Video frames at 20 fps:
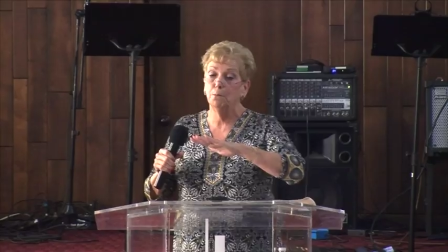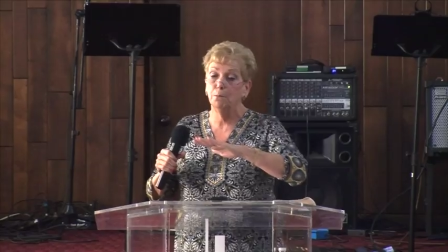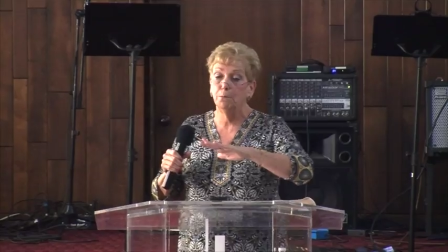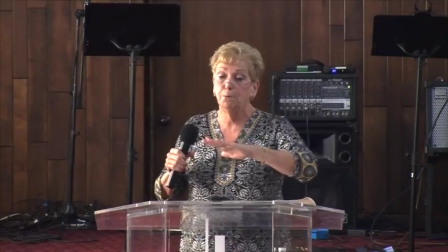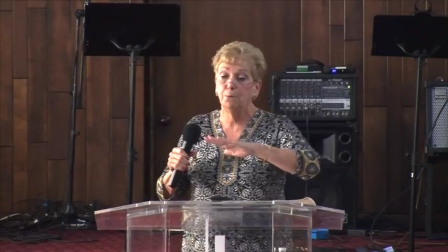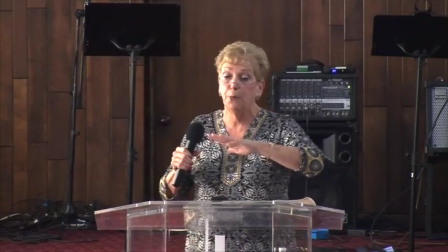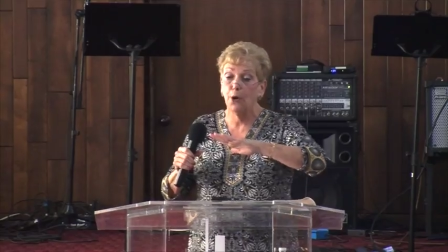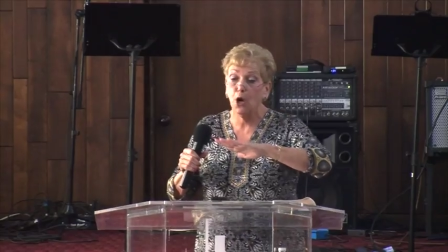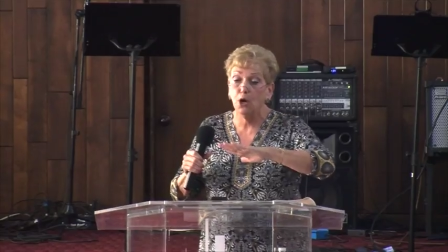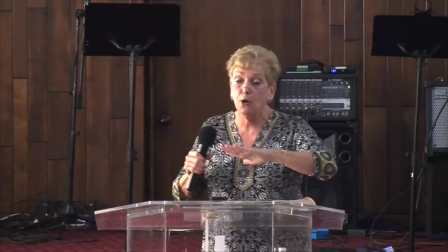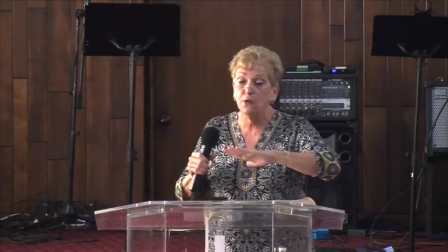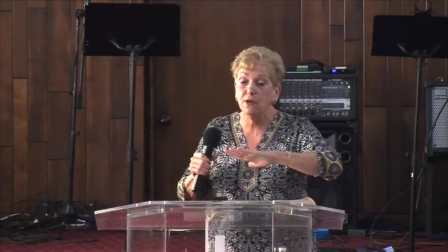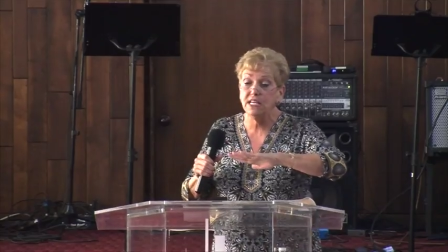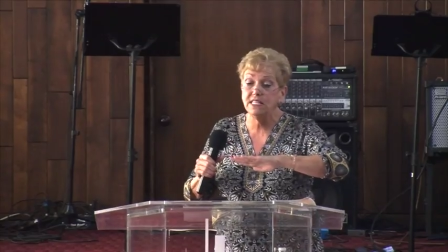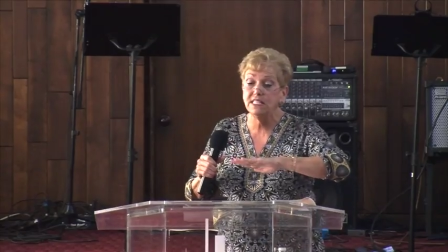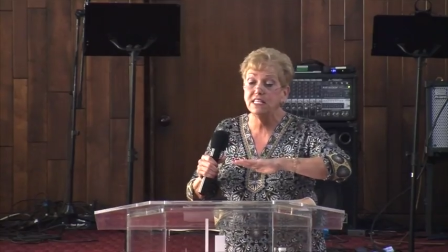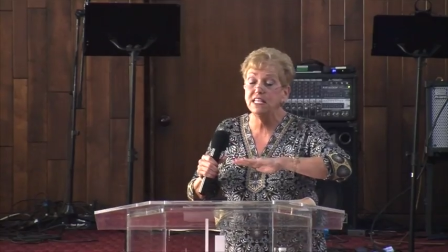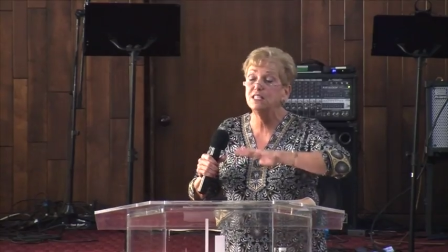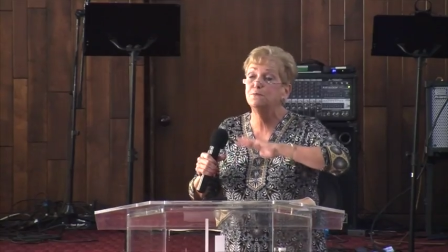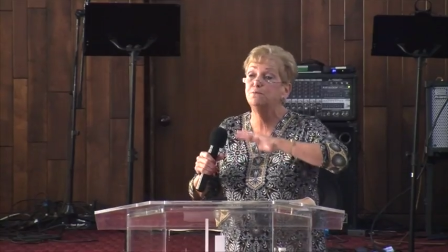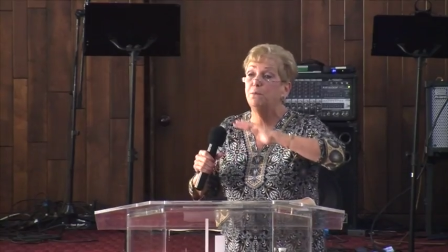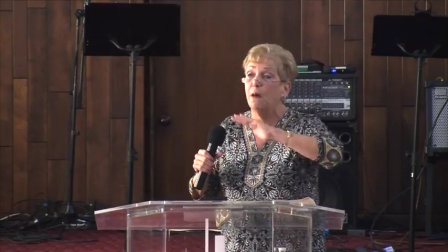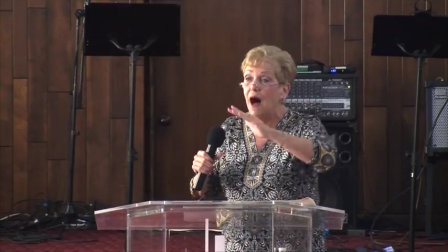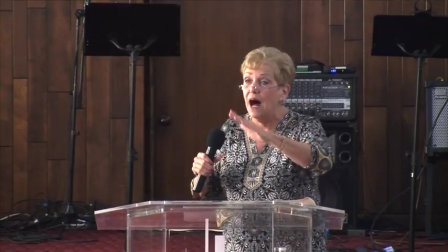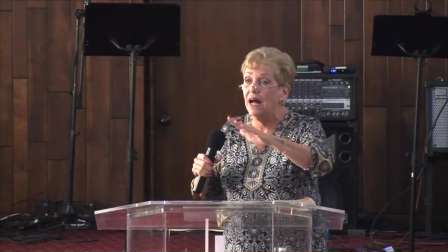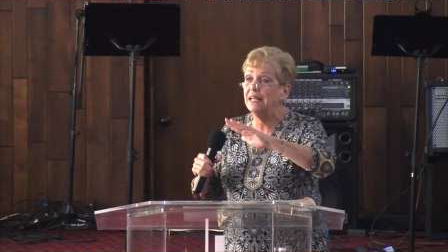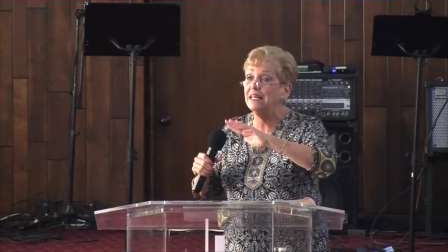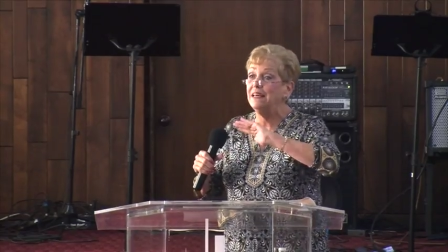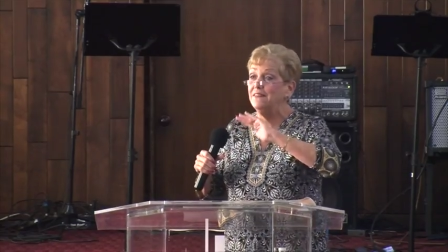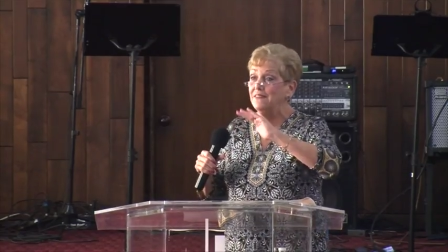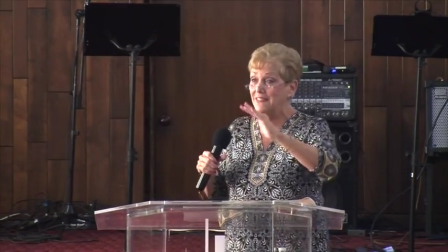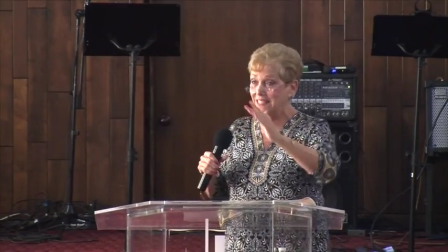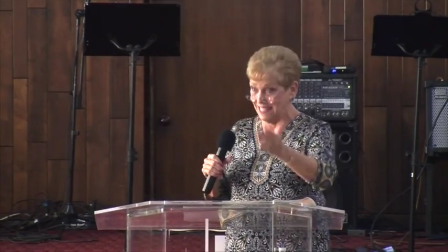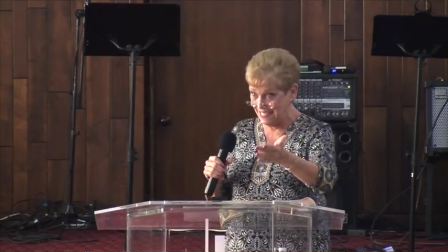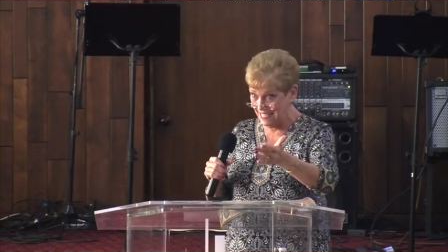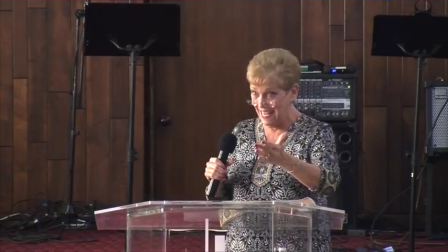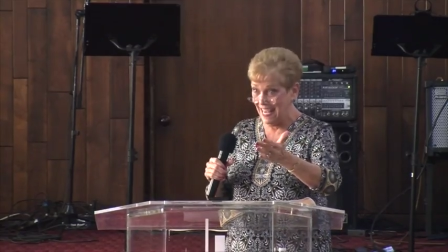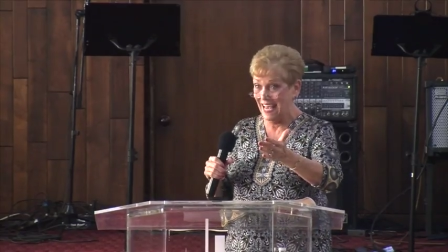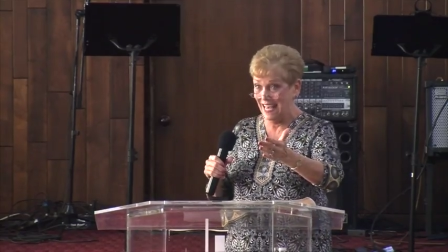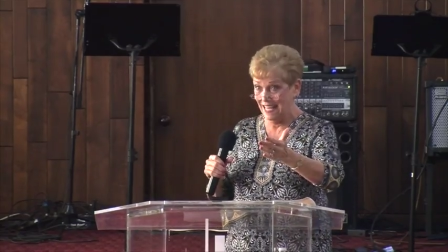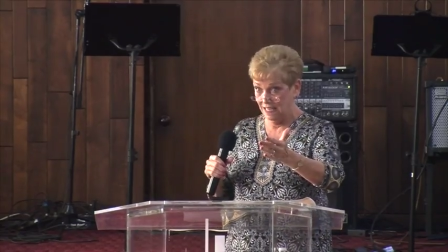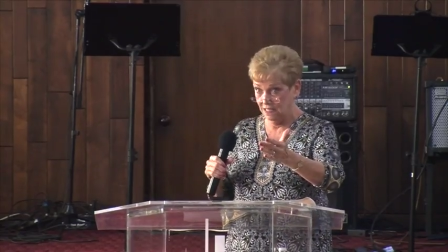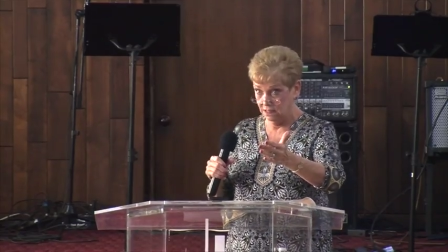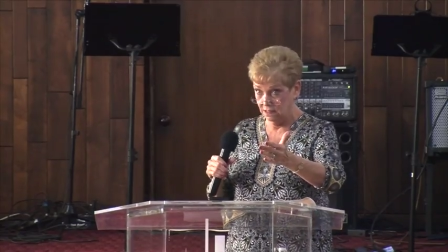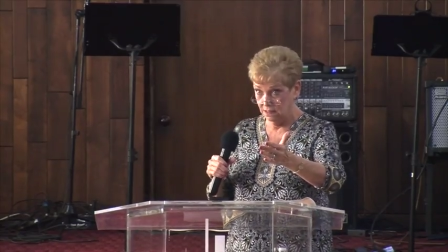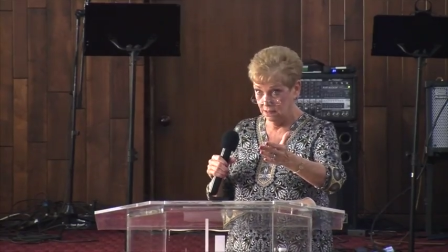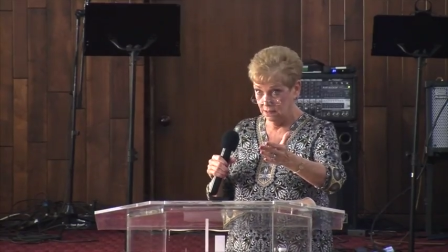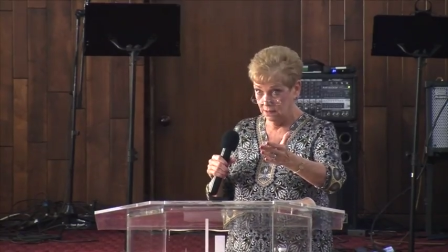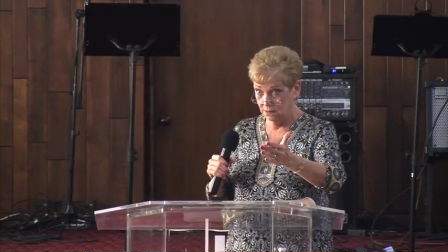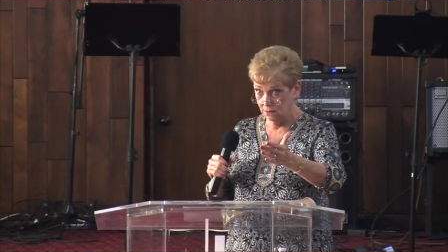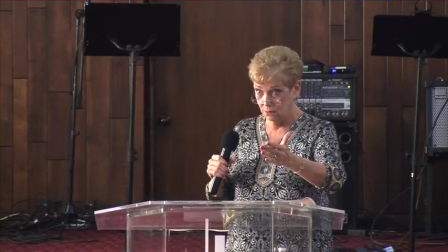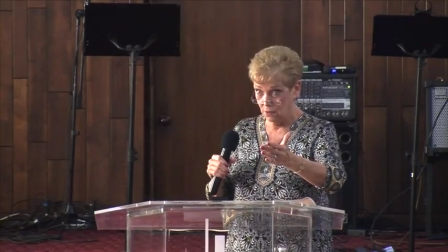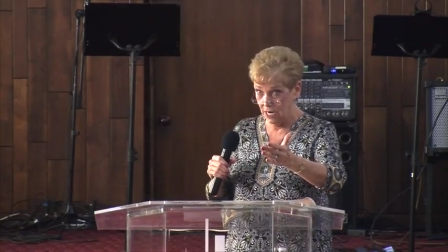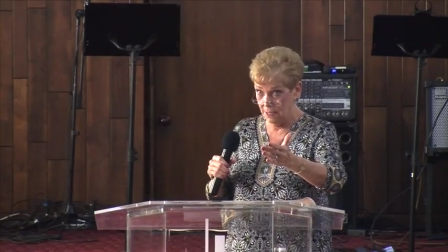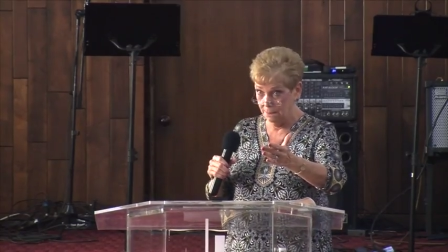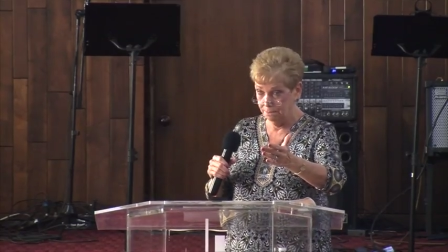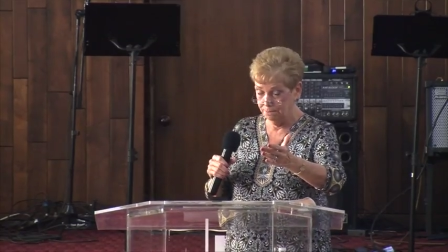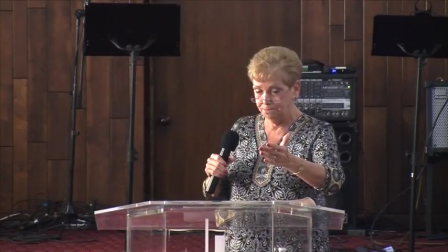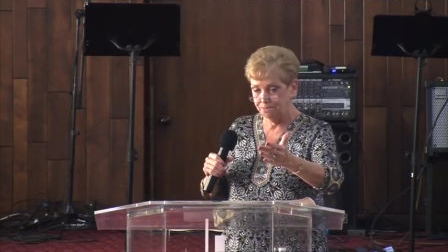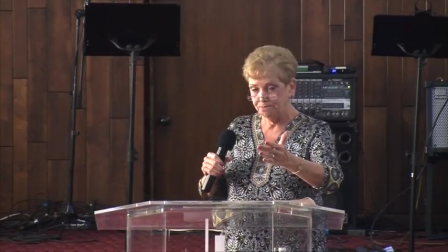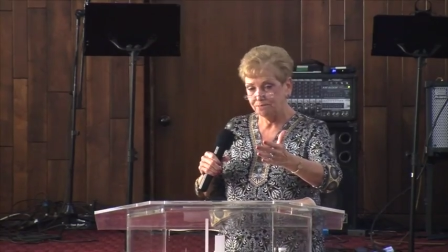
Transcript: buries his body in the sand, right?